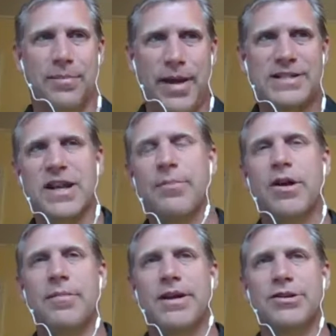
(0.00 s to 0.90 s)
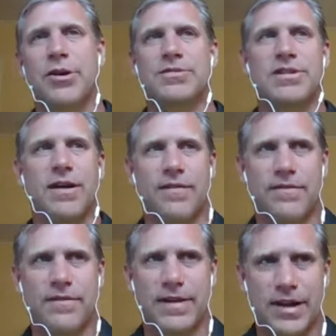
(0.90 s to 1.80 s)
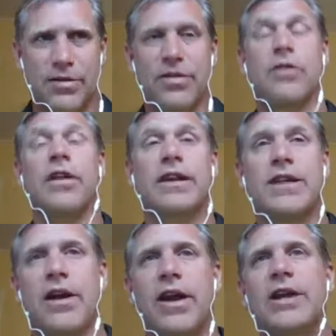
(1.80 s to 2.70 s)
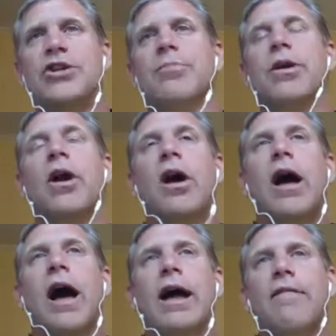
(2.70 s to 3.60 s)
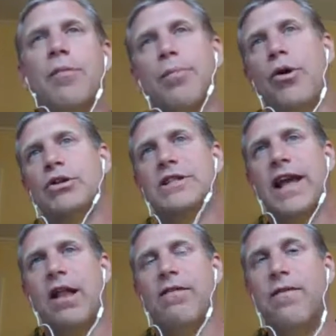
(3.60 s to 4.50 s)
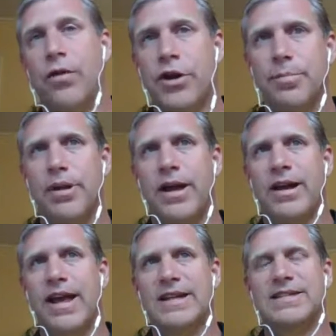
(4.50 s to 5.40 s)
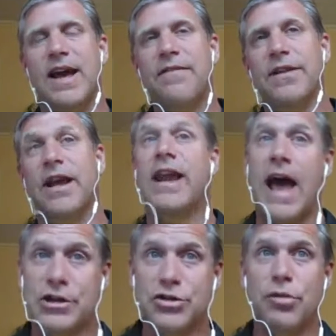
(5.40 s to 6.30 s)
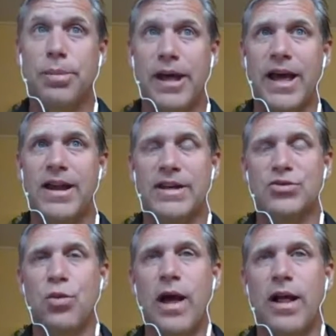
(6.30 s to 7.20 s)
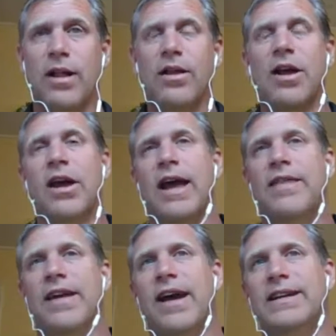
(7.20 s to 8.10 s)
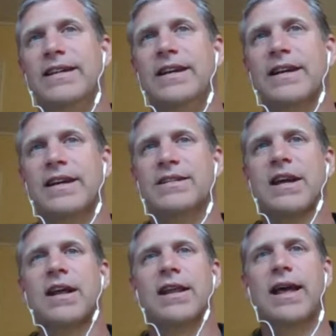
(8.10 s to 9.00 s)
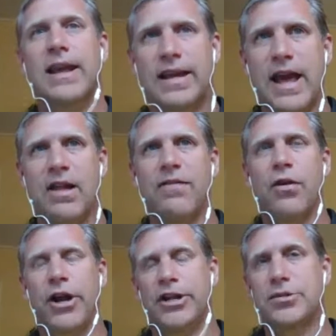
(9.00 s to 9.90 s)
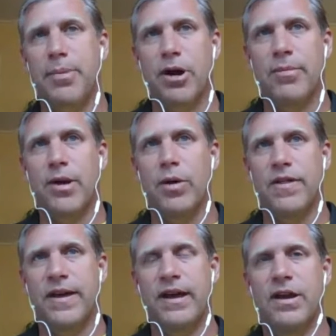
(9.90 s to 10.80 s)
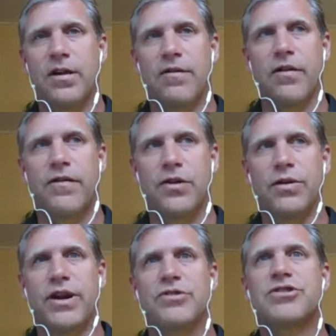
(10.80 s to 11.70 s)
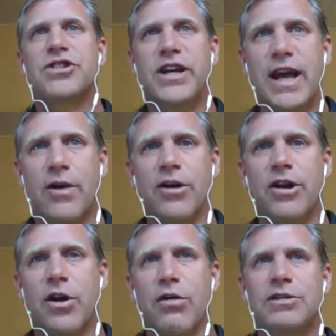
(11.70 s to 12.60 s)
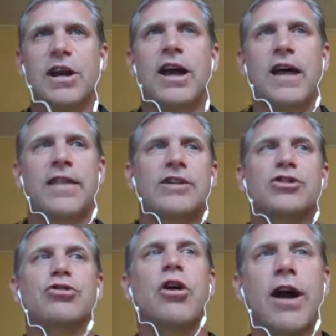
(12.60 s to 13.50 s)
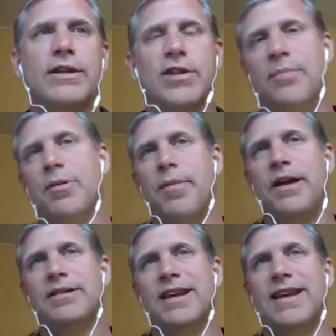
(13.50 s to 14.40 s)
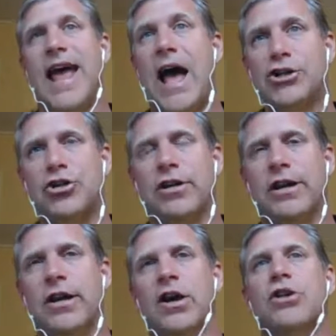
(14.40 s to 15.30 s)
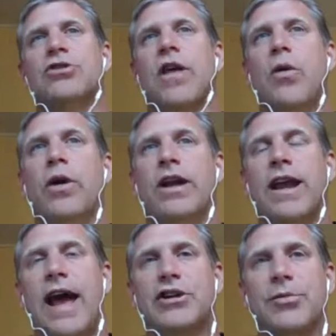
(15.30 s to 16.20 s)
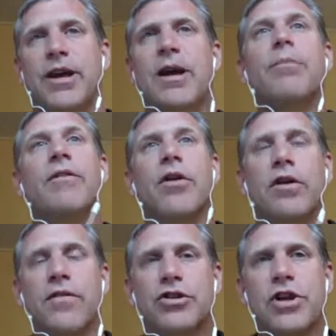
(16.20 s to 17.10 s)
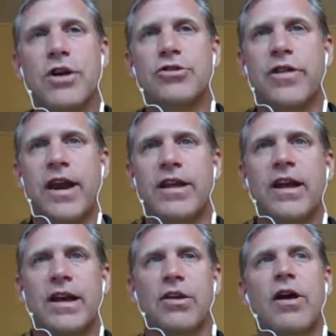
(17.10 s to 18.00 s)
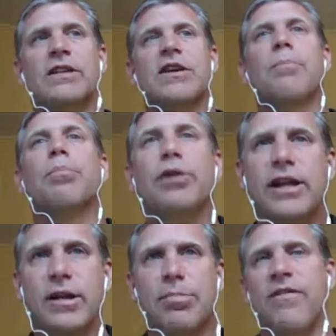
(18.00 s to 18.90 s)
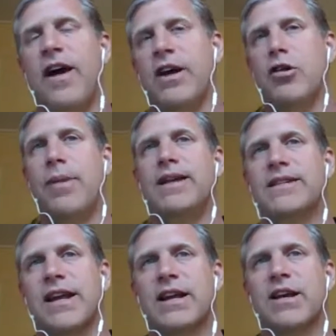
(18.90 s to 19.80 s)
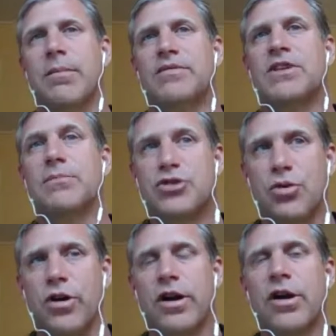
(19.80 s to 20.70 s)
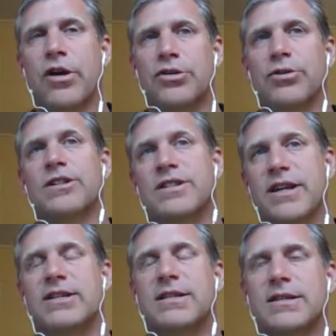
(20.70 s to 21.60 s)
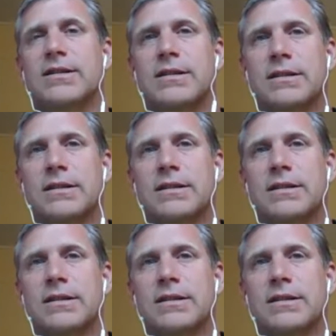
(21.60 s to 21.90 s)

basic income in terms of, the entire nation, but I have proposed the California plan as definitely a national plan as well. And the idea is, let California experiment with it for a few years, see how it goes, and then try to implement it nationally, so that we could actually become the very first country that, has completely provided a basic income of some sort to its citizens.